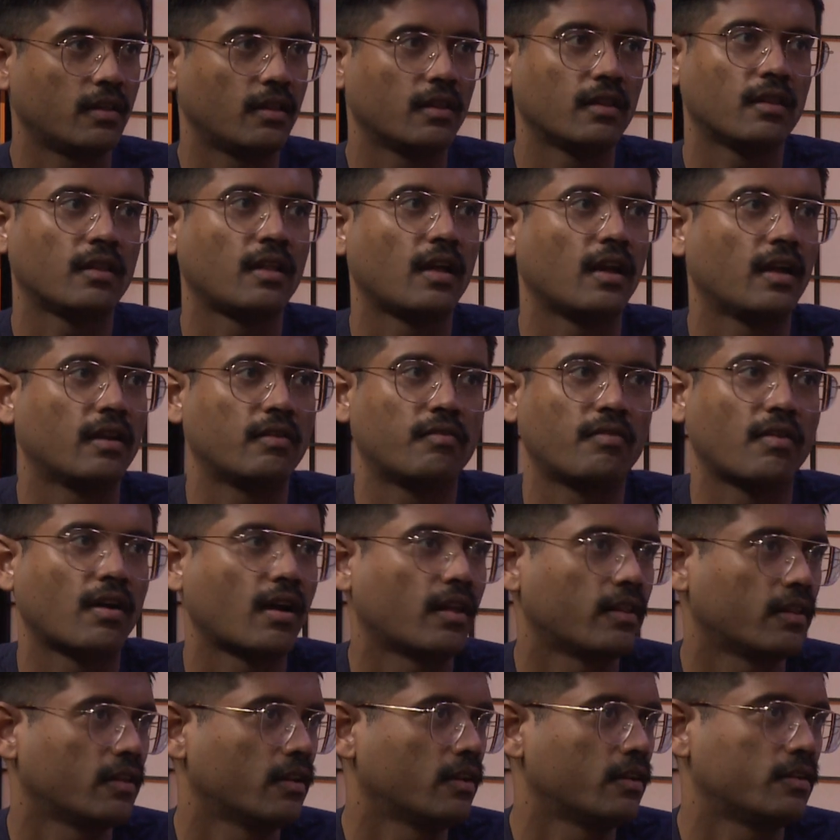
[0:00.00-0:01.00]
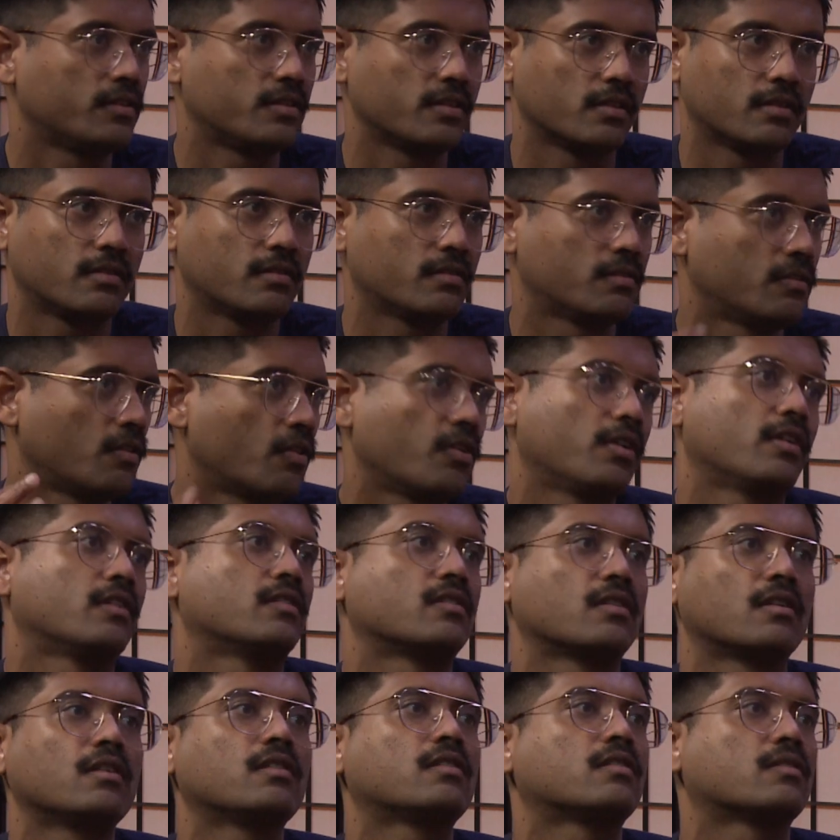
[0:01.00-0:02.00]
they'd rather just not
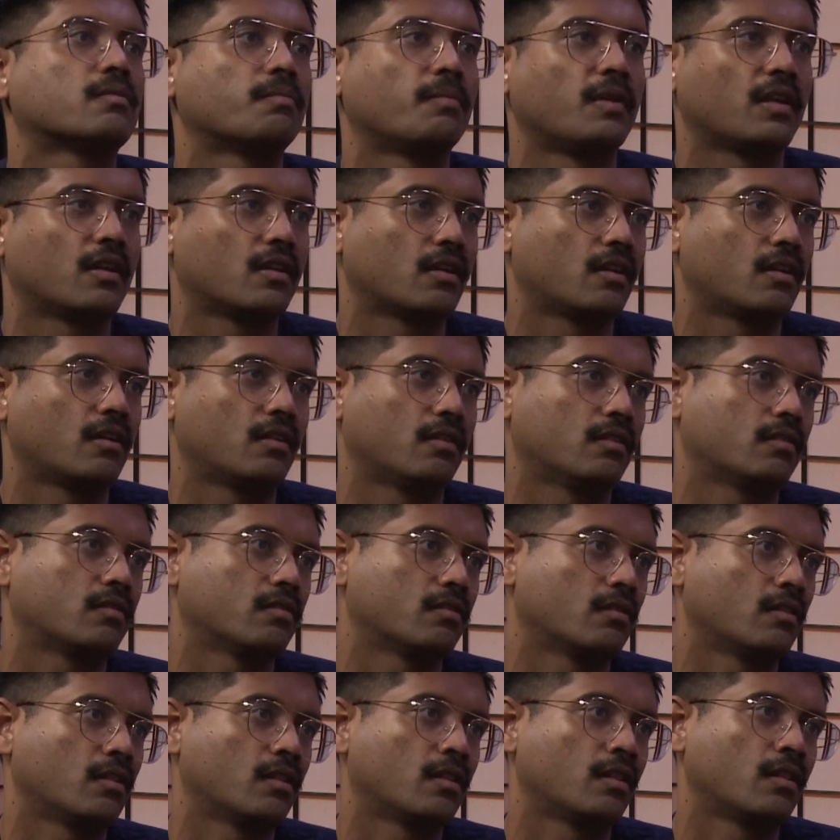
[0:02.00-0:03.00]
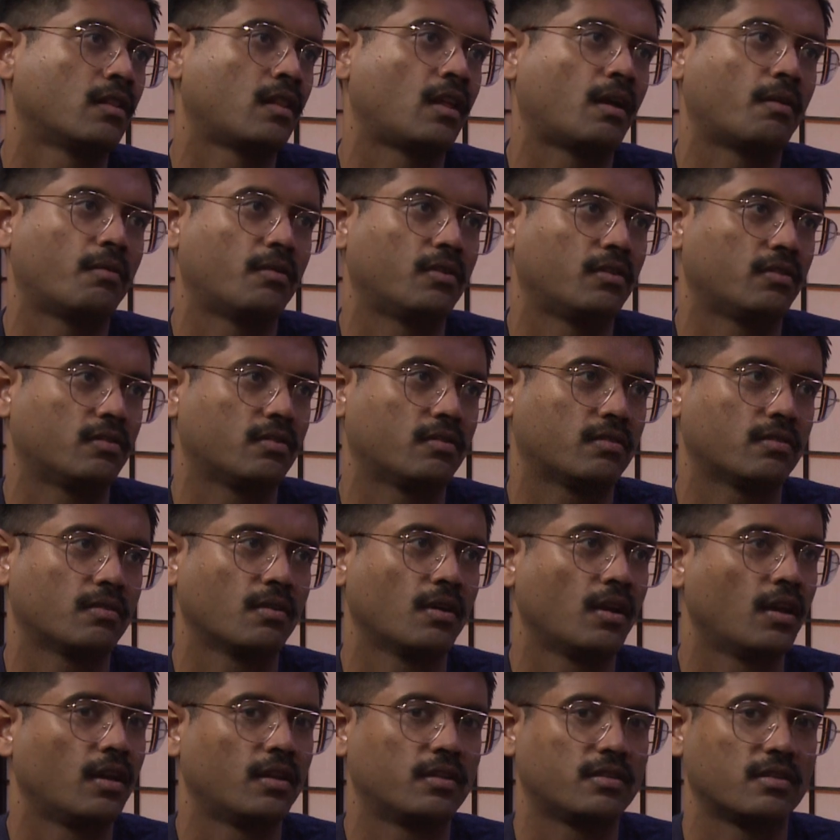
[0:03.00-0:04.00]
exist because there was
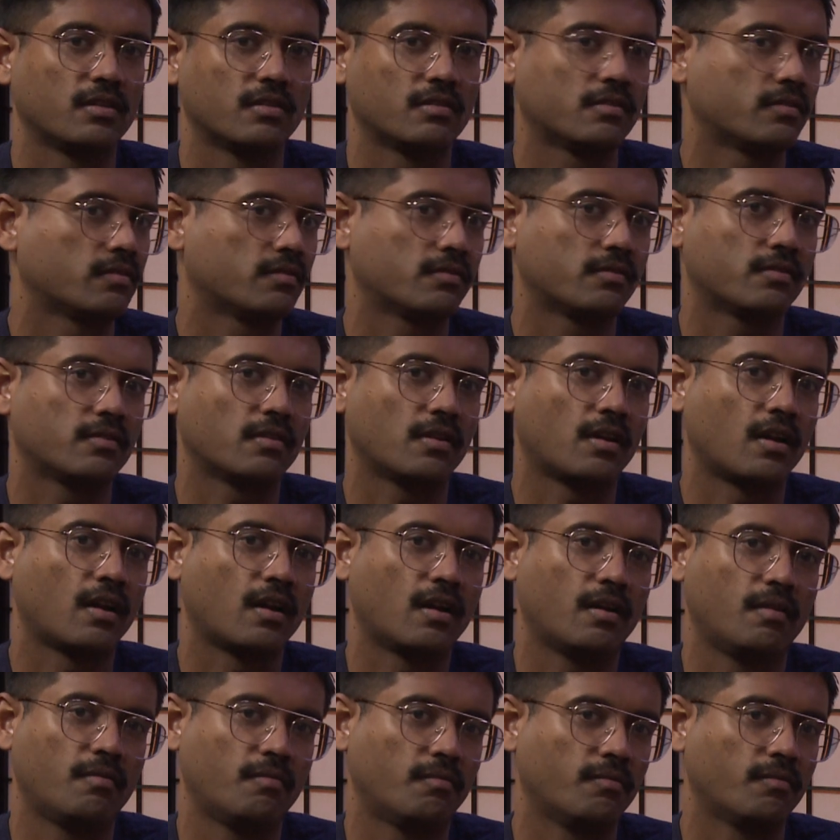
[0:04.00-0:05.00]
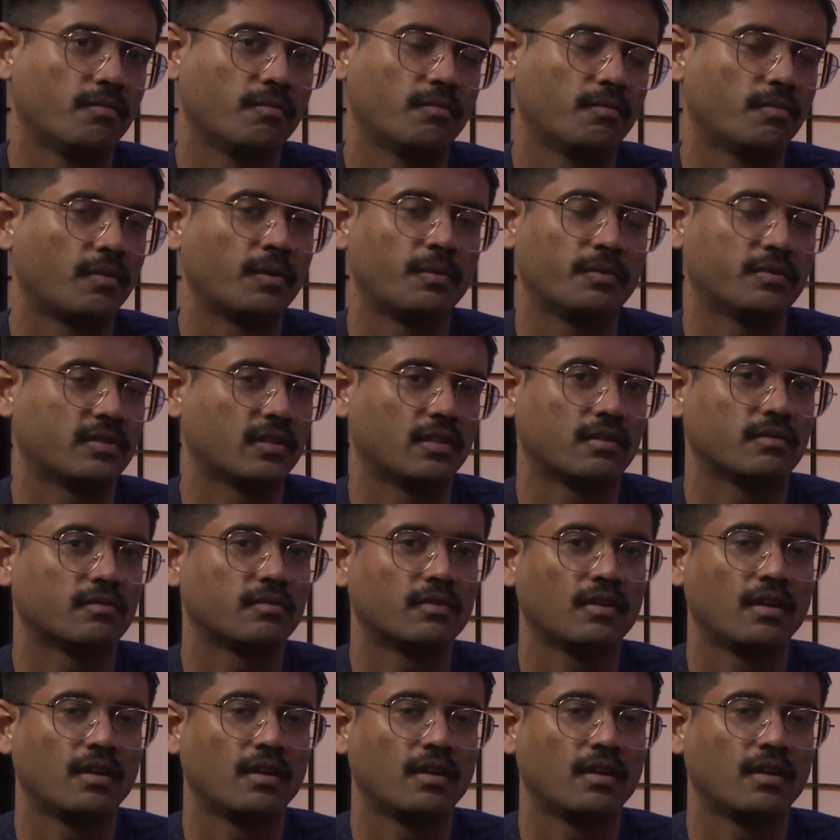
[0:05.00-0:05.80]
just what was it?